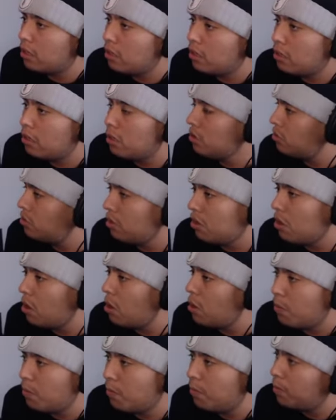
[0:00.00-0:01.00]
good to
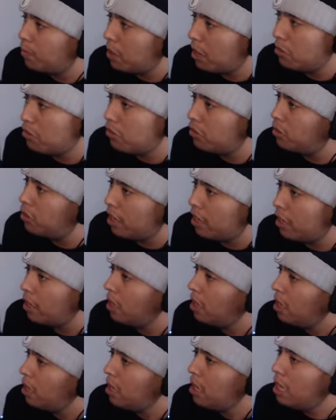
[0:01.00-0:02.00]
go. I should say.
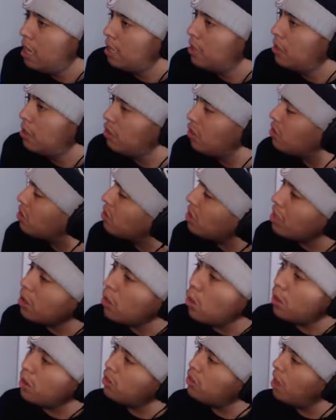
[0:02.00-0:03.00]
This is the
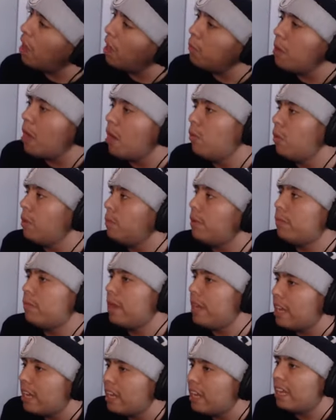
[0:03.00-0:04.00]
only time I would be
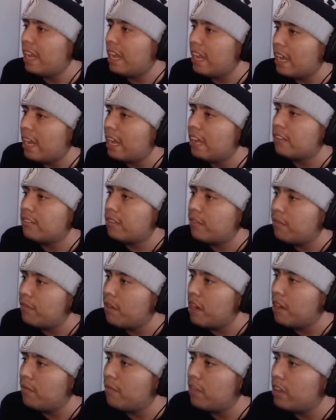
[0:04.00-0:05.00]
making a
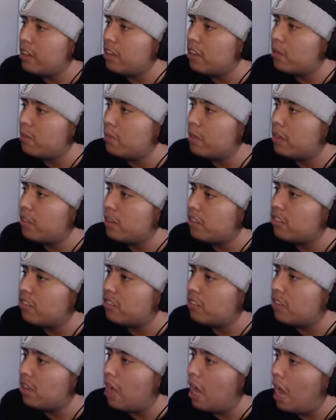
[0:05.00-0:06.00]
X5 video
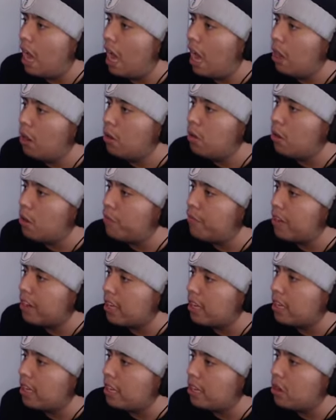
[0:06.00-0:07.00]
because I don't know if I
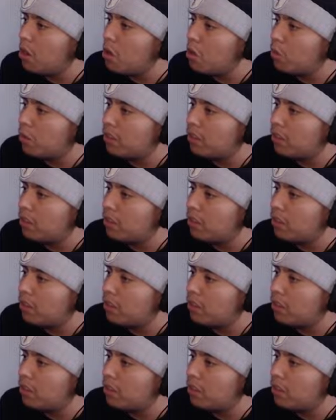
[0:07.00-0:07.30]
can keep going with